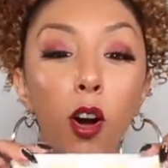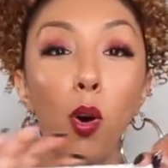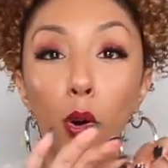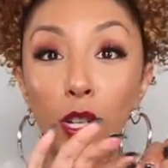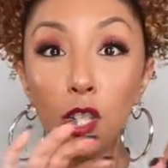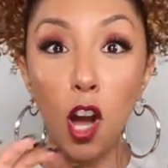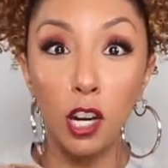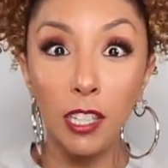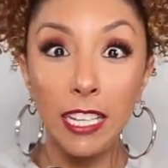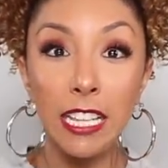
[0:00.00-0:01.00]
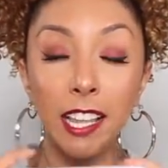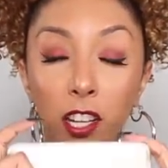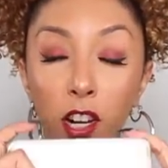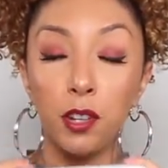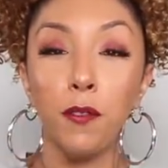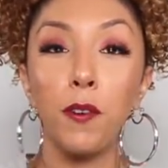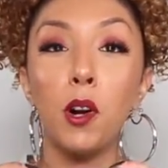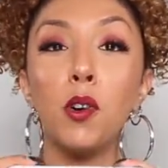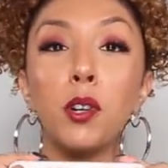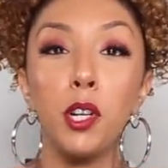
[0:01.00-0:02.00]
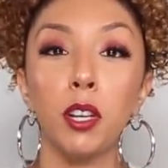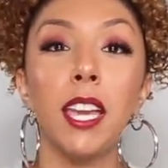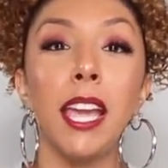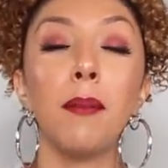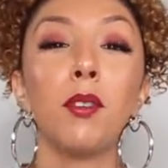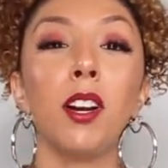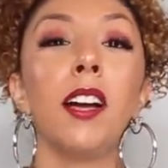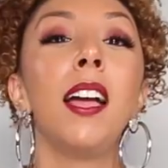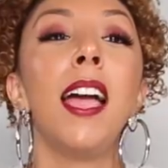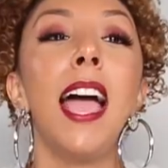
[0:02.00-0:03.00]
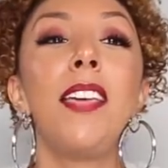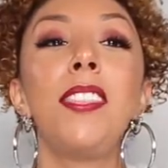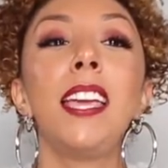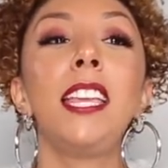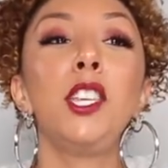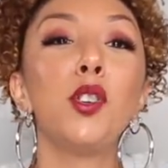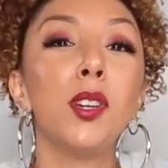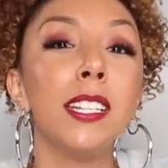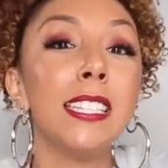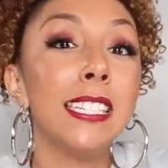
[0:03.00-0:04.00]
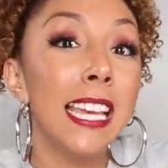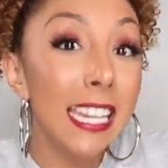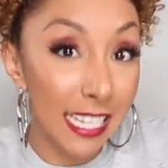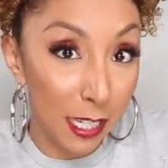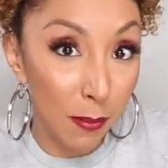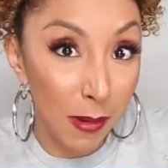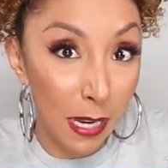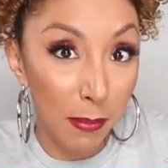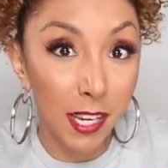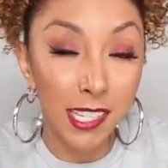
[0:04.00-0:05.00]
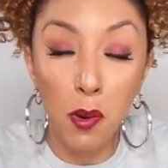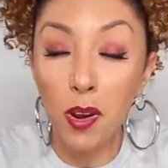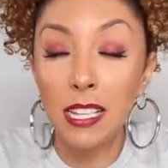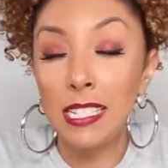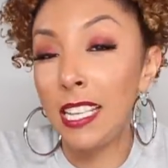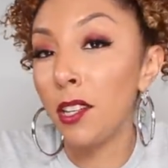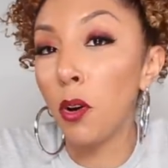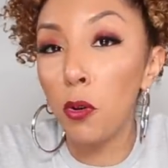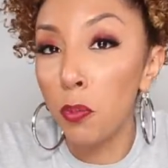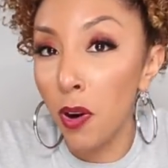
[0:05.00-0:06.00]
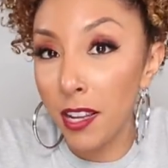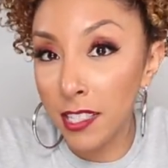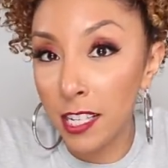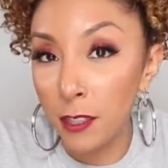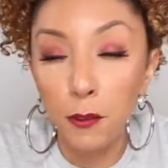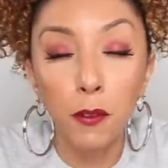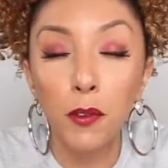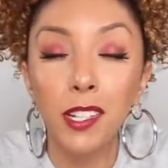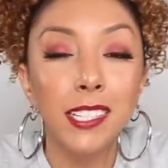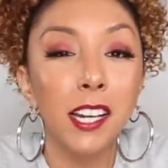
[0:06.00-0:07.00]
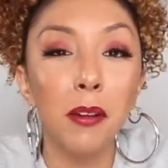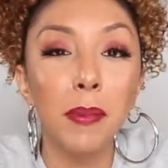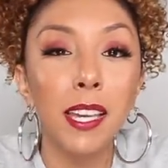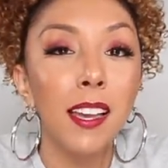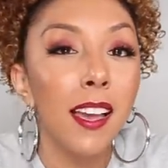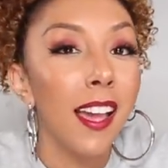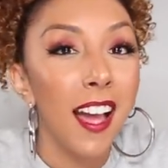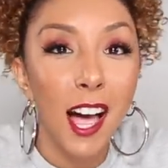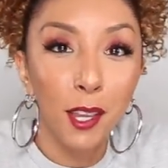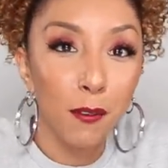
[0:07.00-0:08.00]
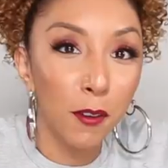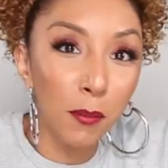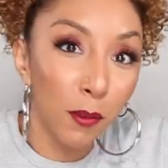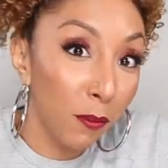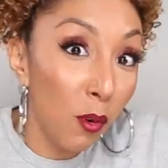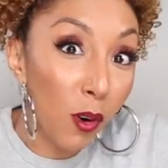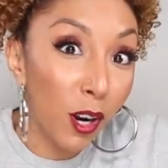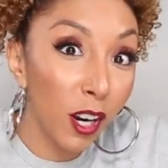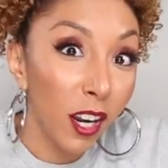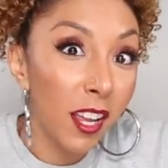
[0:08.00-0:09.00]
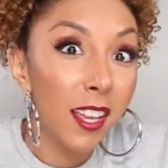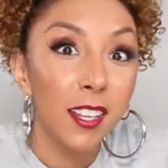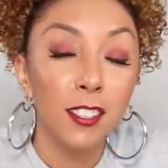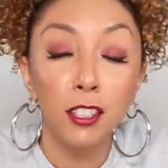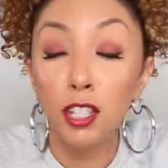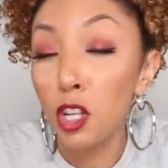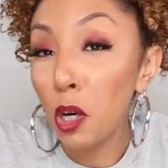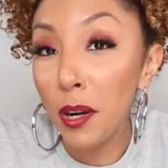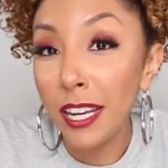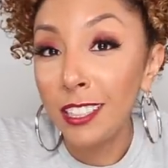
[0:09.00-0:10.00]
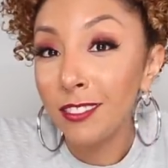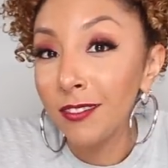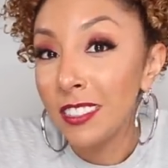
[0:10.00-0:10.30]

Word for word: horizontally, like on your phone or your camera, and then you could send it to me because I want to see the whole process. Feel free to tell me how you feel before, during,